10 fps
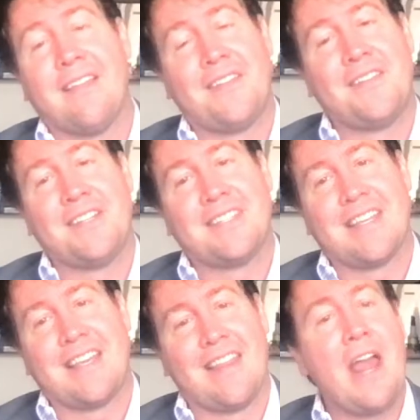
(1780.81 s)
They're just
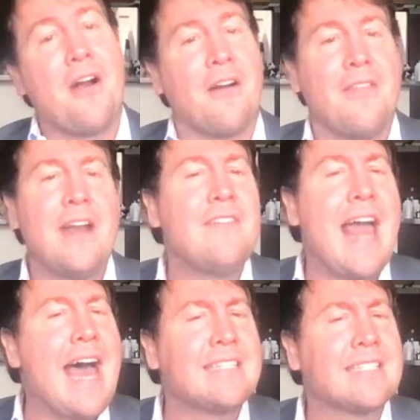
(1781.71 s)
like there, and not even
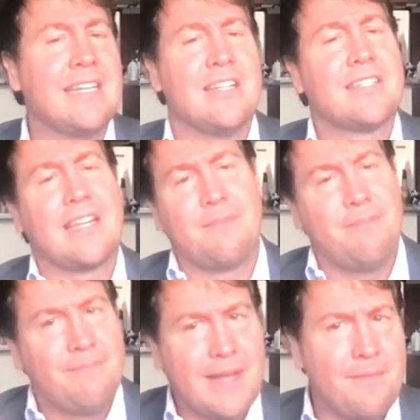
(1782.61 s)
asking, just like
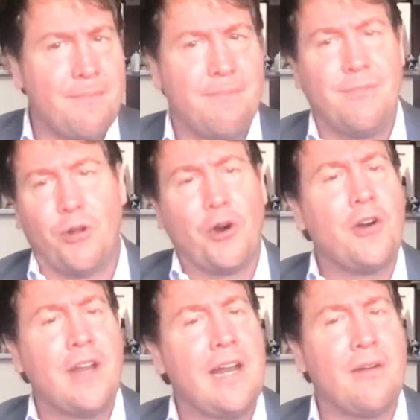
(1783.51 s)
kind of
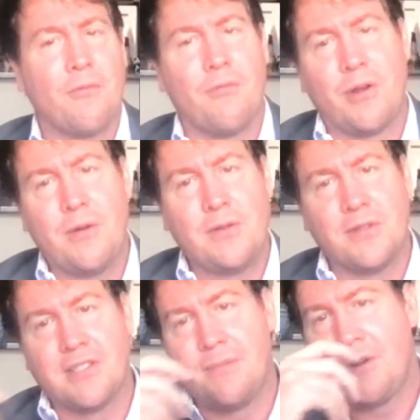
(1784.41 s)
learning or going to
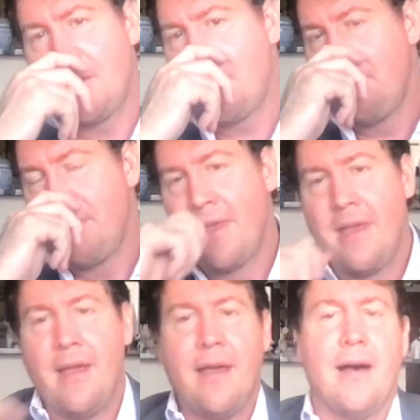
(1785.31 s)
a seminar,
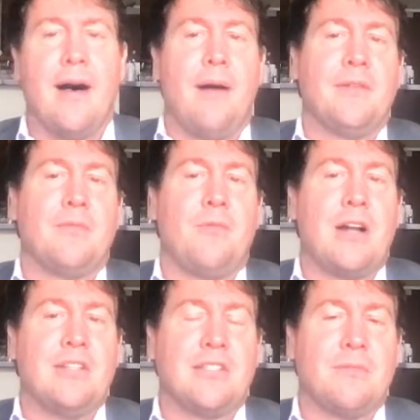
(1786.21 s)

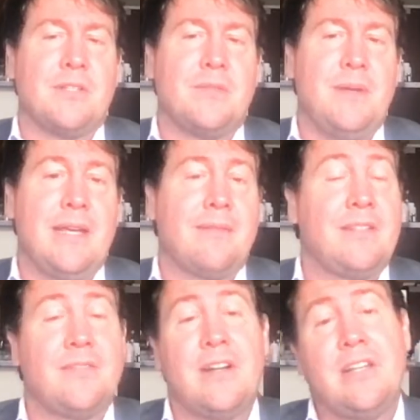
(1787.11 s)
watching someone speak.
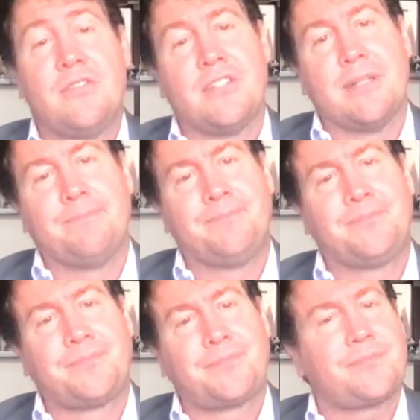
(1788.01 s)
It's very interesting.
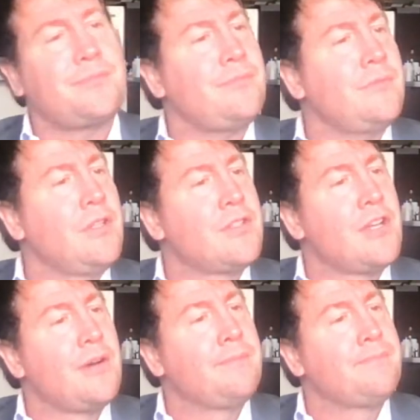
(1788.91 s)

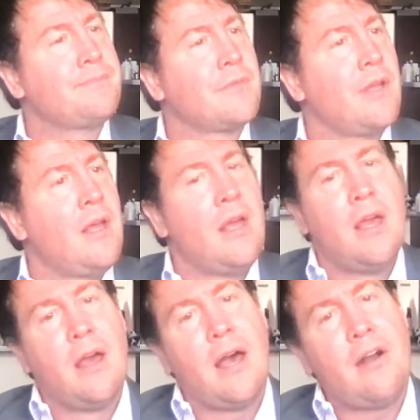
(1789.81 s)
So
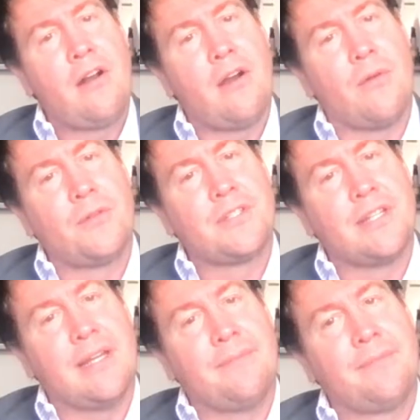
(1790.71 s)
I don't know. We'll
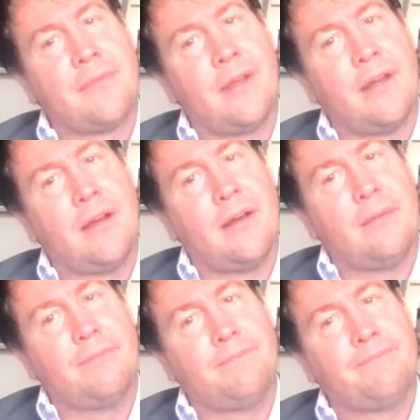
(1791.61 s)
see.
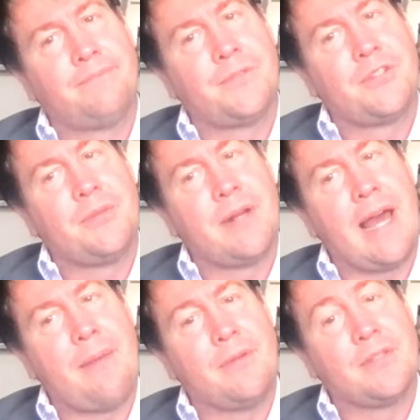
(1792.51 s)
We'll see what
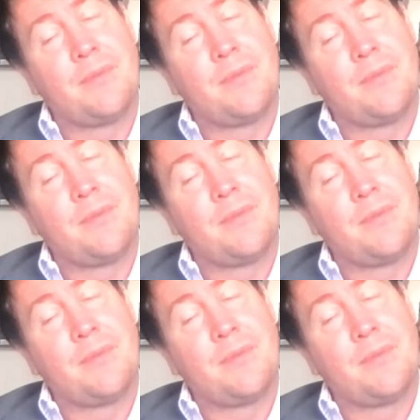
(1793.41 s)
happens.